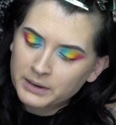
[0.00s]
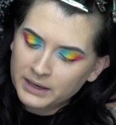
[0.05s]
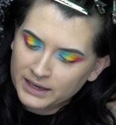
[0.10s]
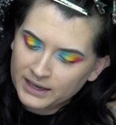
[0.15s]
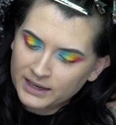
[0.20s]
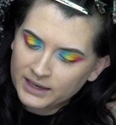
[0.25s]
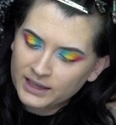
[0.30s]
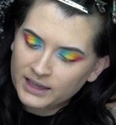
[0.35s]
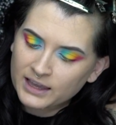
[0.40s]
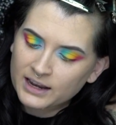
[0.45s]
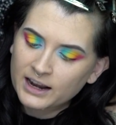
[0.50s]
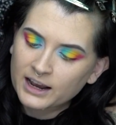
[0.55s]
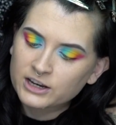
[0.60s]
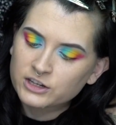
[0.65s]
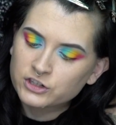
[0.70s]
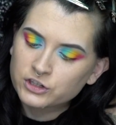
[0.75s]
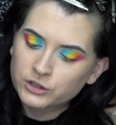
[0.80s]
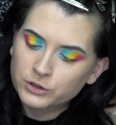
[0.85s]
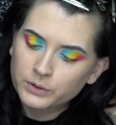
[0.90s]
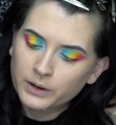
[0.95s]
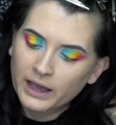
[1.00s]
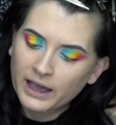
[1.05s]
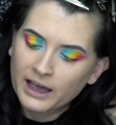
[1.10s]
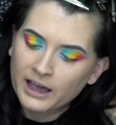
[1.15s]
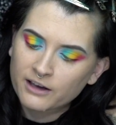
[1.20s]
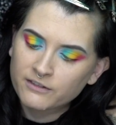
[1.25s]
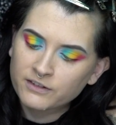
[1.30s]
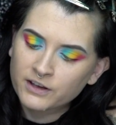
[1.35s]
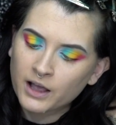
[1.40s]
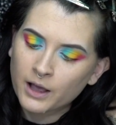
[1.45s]
me, and I do
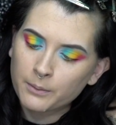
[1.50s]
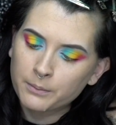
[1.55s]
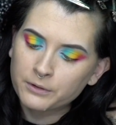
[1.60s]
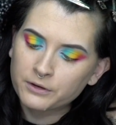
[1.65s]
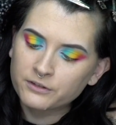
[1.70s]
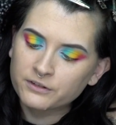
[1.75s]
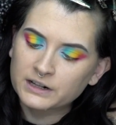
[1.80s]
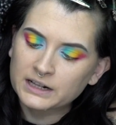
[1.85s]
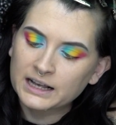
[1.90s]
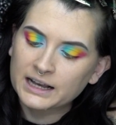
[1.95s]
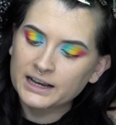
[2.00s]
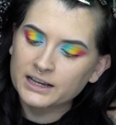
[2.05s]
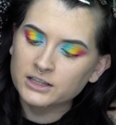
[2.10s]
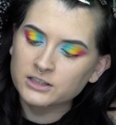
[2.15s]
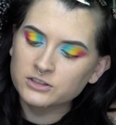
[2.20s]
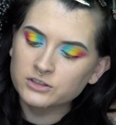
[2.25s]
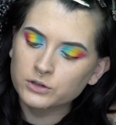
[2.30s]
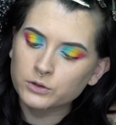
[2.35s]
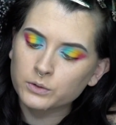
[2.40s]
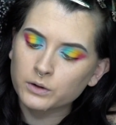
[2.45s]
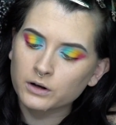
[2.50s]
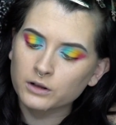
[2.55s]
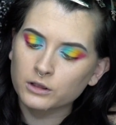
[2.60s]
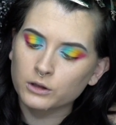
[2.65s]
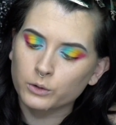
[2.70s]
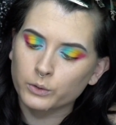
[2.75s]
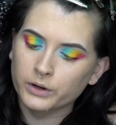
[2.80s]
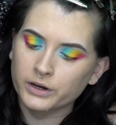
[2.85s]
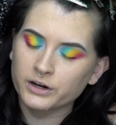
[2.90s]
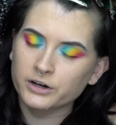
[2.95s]
have a couple of clients who are
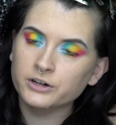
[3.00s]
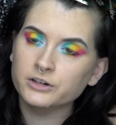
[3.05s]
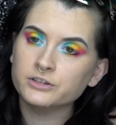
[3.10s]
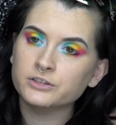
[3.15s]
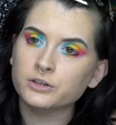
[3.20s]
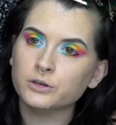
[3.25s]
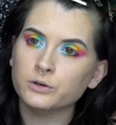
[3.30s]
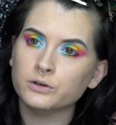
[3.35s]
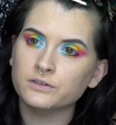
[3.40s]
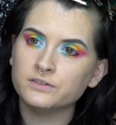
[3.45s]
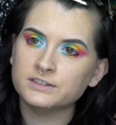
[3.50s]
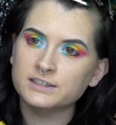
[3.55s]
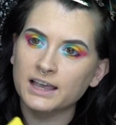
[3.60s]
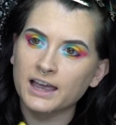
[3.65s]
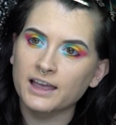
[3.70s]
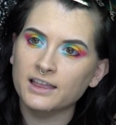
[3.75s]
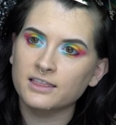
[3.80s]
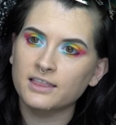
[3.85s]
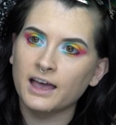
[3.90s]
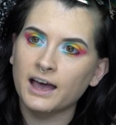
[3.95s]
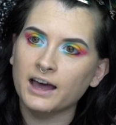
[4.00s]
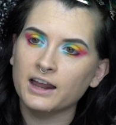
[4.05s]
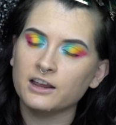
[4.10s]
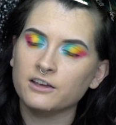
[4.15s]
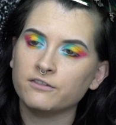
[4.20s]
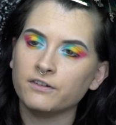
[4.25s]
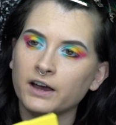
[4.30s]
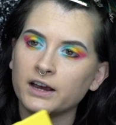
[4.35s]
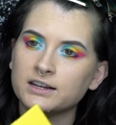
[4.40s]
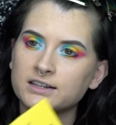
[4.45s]
lawyers who have said that
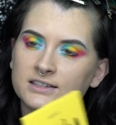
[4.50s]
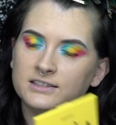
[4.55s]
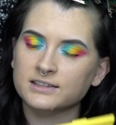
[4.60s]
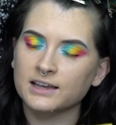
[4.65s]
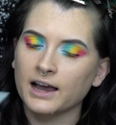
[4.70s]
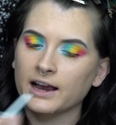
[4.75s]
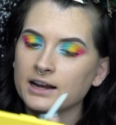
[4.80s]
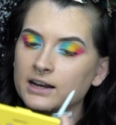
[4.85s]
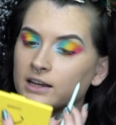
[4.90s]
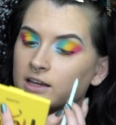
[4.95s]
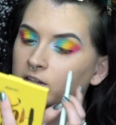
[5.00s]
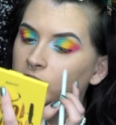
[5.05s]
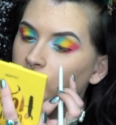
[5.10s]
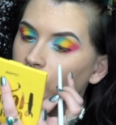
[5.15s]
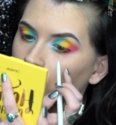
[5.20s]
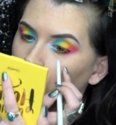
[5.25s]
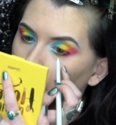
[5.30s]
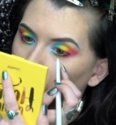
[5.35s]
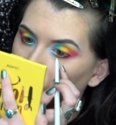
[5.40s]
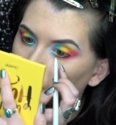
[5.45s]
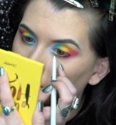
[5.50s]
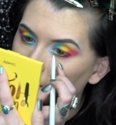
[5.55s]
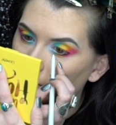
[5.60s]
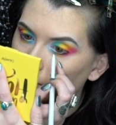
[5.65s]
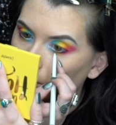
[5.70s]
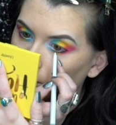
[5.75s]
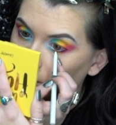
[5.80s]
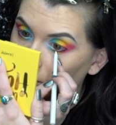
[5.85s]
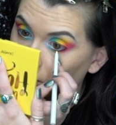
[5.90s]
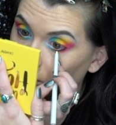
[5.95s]
if I decided to
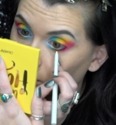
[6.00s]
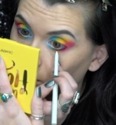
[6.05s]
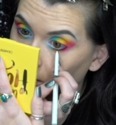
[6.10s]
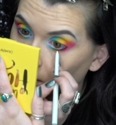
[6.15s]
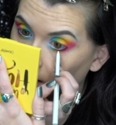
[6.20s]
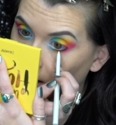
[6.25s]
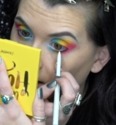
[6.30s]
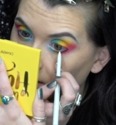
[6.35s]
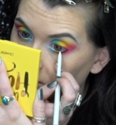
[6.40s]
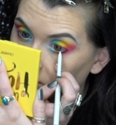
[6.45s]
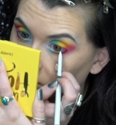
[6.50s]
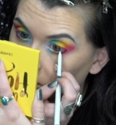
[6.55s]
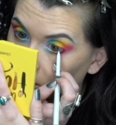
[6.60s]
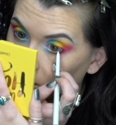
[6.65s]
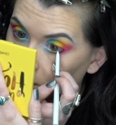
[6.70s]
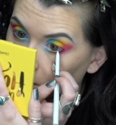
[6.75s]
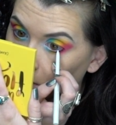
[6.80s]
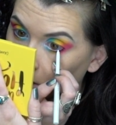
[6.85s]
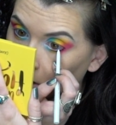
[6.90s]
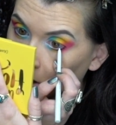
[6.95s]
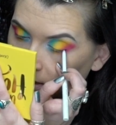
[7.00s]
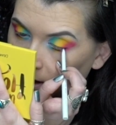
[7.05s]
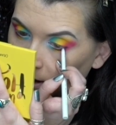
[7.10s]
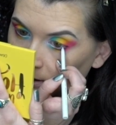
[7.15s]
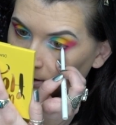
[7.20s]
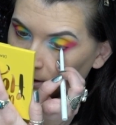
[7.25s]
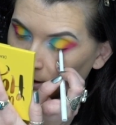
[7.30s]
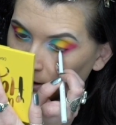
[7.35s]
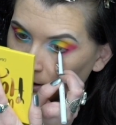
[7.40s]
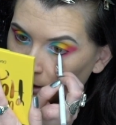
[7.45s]
pursue a lawsuit, they
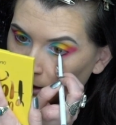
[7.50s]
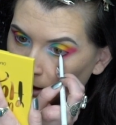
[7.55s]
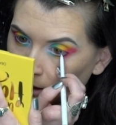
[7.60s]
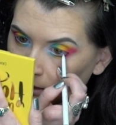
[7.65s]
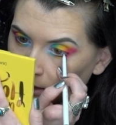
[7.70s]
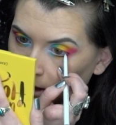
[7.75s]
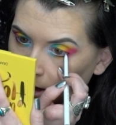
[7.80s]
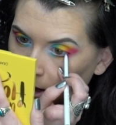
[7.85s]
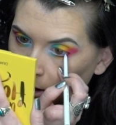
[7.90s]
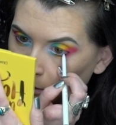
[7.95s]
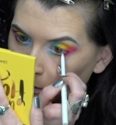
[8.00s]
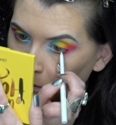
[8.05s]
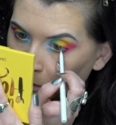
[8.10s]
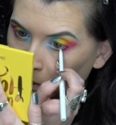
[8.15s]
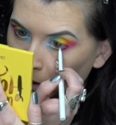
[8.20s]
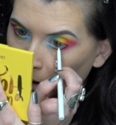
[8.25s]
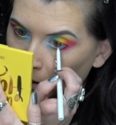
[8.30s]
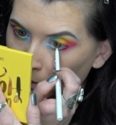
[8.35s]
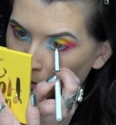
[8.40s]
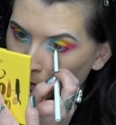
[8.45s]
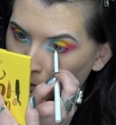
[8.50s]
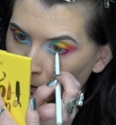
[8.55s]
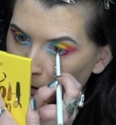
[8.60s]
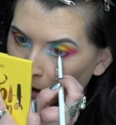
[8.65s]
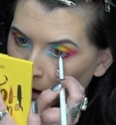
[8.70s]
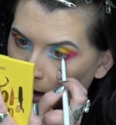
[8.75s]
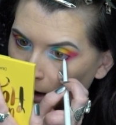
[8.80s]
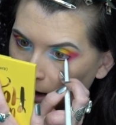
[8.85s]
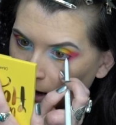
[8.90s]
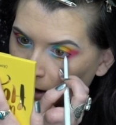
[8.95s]
did think that I would probably
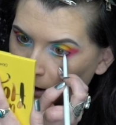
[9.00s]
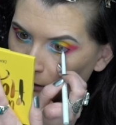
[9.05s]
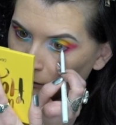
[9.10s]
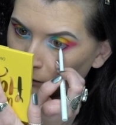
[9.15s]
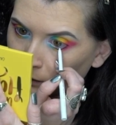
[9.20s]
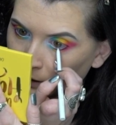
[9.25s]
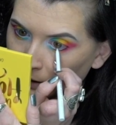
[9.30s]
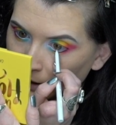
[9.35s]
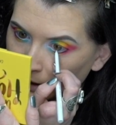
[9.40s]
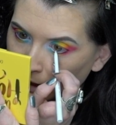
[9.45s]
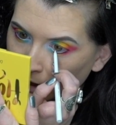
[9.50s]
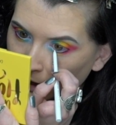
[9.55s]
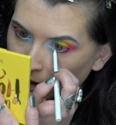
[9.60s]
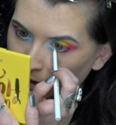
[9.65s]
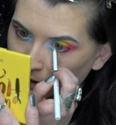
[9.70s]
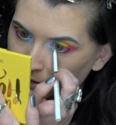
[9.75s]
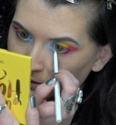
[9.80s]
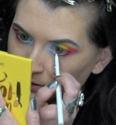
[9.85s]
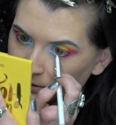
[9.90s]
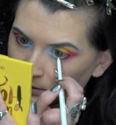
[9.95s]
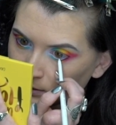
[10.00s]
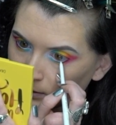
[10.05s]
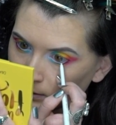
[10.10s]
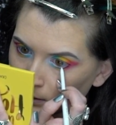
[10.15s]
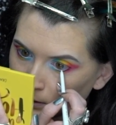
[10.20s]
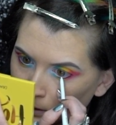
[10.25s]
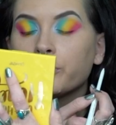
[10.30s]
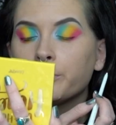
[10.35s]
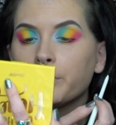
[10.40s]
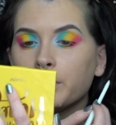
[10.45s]
have a case.
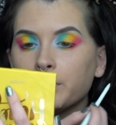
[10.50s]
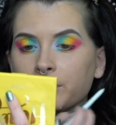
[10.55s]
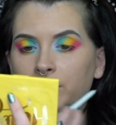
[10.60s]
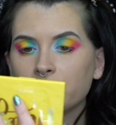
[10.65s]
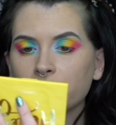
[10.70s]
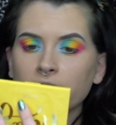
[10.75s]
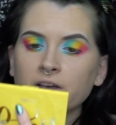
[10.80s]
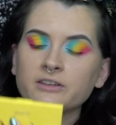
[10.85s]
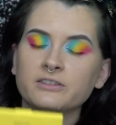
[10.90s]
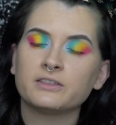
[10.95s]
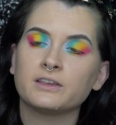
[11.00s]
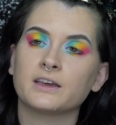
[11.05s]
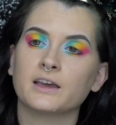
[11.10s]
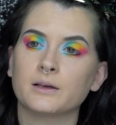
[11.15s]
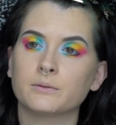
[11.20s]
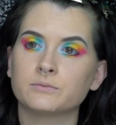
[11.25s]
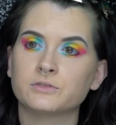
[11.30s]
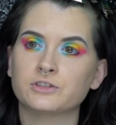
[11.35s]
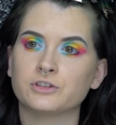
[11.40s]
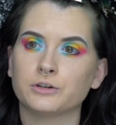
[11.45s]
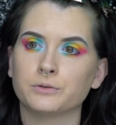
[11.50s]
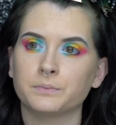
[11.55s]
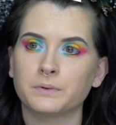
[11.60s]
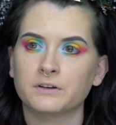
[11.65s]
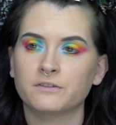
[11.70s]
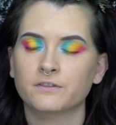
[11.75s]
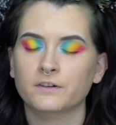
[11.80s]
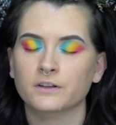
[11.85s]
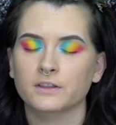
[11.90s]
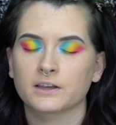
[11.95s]
So maybe you guys think I'm
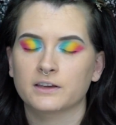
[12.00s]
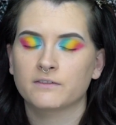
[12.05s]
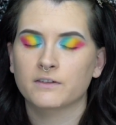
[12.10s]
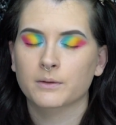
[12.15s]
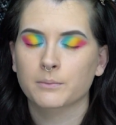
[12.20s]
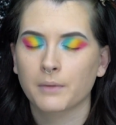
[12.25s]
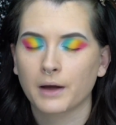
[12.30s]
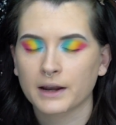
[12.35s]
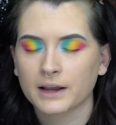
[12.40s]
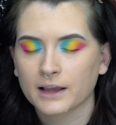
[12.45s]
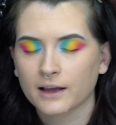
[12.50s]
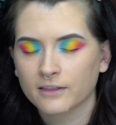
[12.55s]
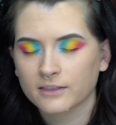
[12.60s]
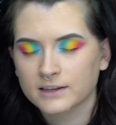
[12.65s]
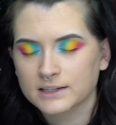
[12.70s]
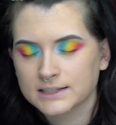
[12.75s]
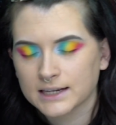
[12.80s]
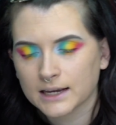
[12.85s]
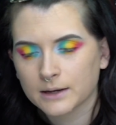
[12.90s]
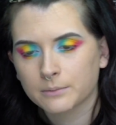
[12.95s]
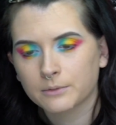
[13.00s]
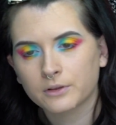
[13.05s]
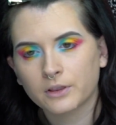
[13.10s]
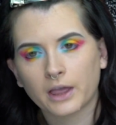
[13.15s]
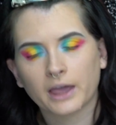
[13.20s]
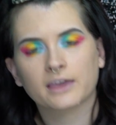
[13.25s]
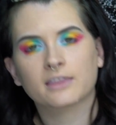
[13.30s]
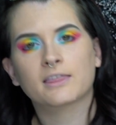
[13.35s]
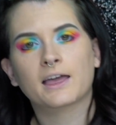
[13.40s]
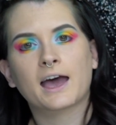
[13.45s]
stupid for leaving money on the table
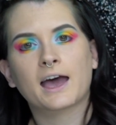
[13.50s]
like